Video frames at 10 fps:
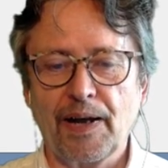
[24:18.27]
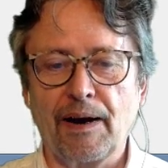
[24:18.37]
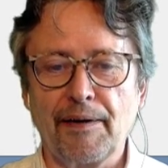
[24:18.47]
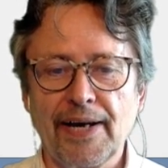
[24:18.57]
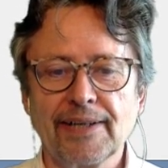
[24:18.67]

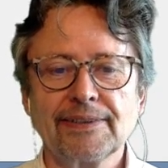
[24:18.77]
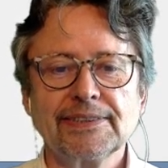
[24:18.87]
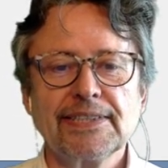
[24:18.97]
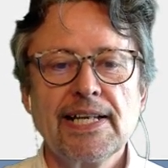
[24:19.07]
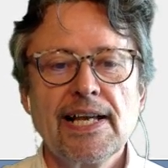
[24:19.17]
All right.
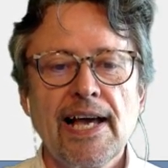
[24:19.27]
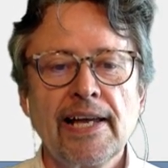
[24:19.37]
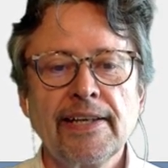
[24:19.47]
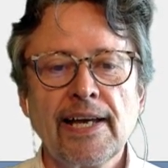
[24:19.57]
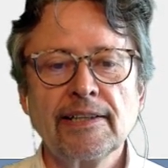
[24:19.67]

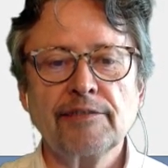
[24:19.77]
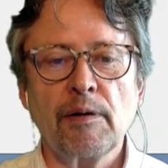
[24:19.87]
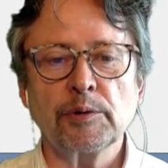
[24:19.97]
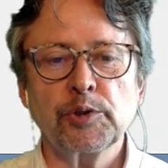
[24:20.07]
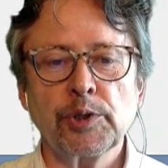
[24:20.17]
And then if I
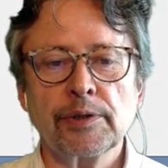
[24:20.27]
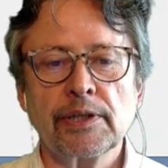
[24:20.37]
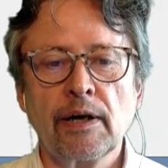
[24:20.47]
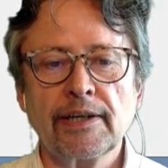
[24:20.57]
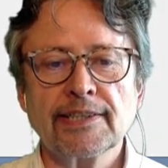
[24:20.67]
want to turn
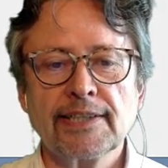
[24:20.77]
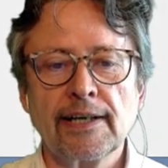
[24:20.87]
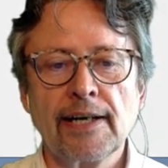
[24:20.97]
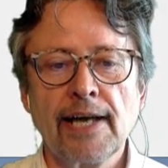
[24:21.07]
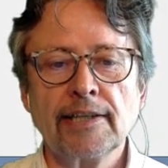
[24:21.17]
it on, I say
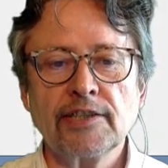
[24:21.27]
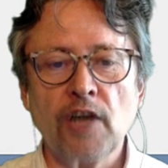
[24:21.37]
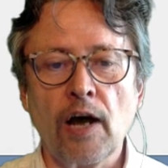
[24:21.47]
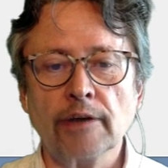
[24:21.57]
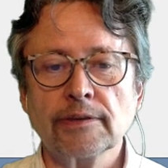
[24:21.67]
LED
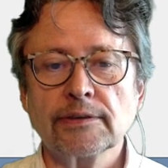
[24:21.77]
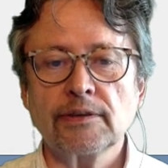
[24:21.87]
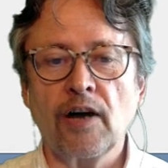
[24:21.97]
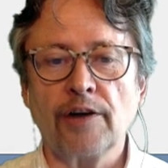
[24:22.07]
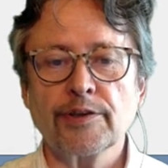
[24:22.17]
dot
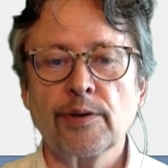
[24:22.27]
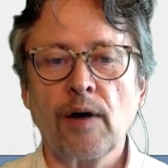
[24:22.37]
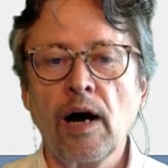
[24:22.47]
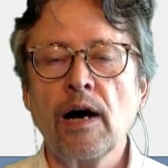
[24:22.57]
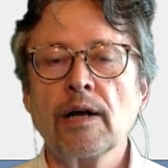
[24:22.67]
on. So
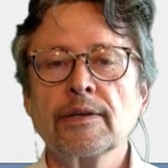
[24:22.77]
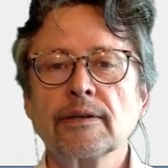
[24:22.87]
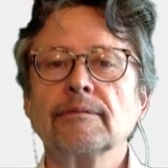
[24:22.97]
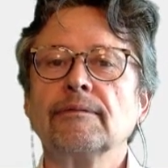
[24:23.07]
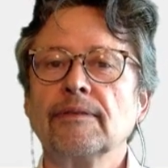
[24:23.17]
on,
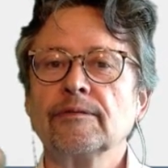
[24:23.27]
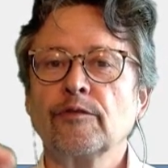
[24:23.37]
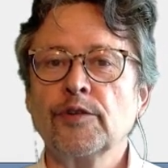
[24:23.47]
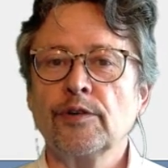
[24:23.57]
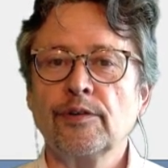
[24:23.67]

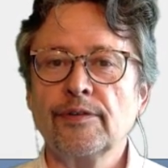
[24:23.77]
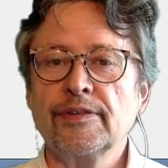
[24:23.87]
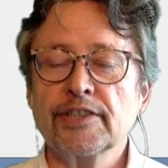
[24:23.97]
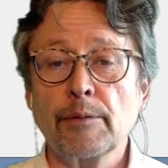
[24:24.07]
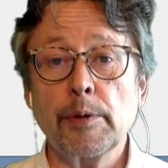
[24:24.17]

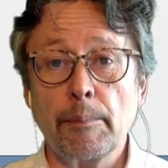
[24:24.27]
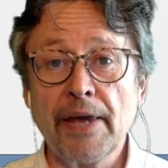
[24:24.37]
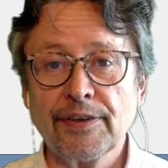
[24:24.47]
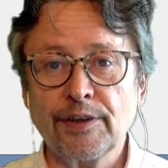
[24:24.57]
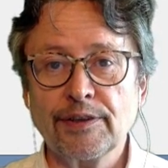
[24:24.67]
there's going to be a
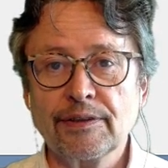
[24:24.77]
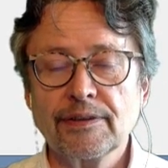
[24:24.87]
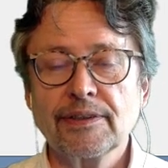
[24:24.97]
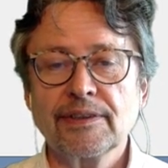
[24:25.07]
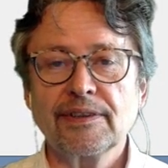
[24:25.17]
method
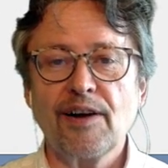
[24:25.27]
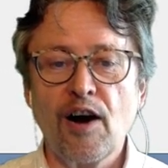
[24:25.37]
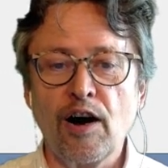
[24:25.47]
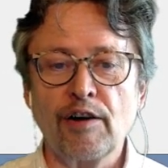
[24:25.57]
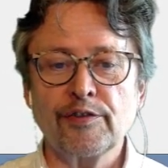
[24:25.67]

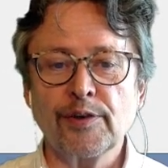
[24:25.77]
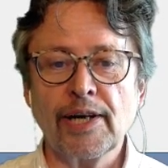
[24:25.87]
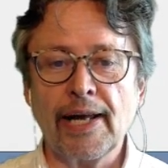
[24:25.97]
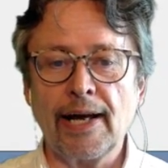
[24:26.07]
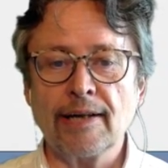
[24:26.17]
of the
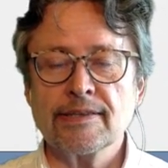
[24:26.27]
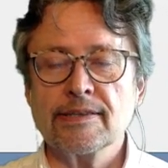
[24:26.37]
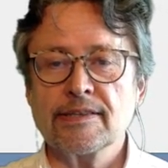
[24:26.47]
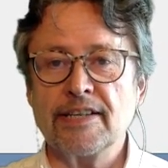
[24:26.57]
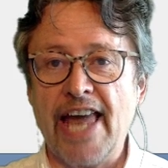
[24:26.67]

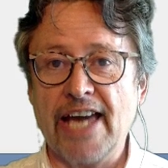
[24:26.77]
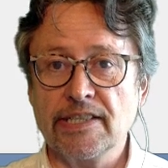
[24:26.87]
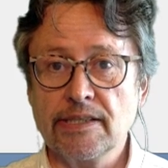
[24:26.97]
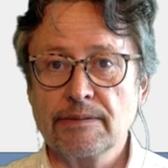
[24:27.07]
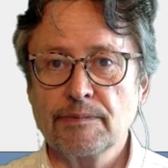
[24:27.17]
class
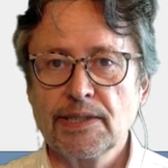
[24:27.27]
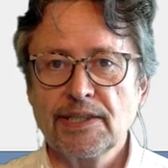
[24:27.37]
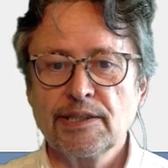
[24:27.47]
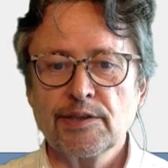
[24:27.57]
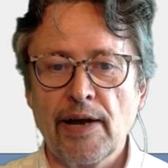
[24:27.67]
LED.
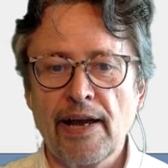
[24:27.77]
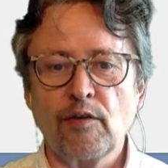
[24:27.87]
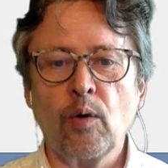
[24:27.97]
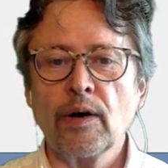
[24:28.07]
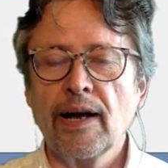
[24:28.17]
So I have
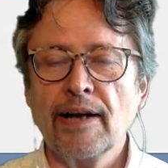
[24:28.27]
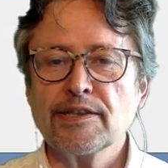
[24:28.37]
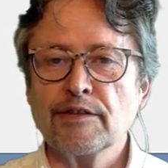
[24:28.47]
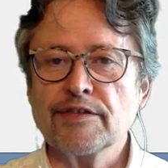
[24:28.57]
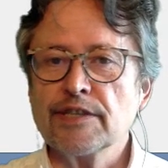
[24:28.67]
all
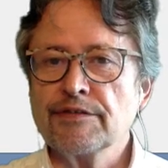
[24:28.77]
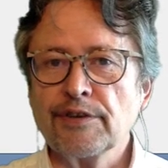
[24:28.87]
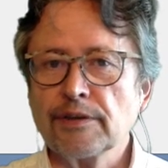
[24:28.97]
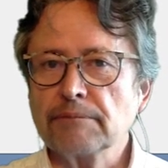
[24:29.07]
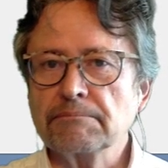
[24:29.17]
kinds of
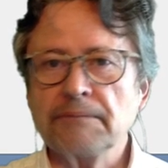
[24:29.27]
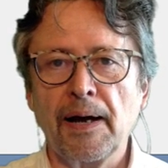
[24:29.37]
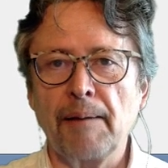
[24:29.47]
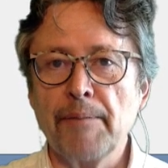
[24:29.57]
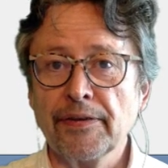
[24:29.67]
different
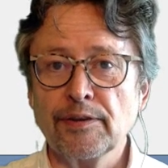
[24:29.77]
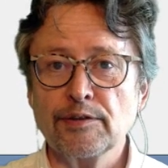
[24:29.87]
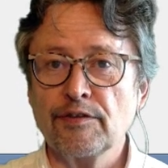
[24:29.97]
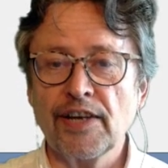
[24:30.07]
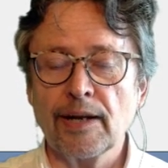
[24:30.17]

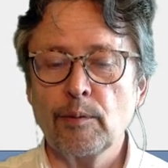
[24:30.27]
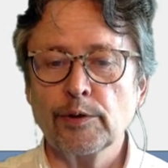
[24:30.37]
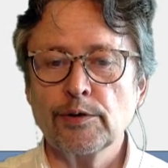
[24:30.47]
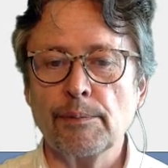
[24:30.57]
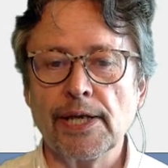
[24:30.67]
methods available
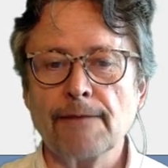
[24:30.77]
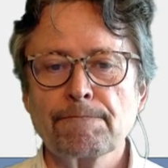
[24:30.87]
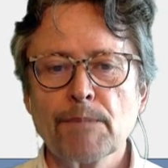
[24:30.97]
to me.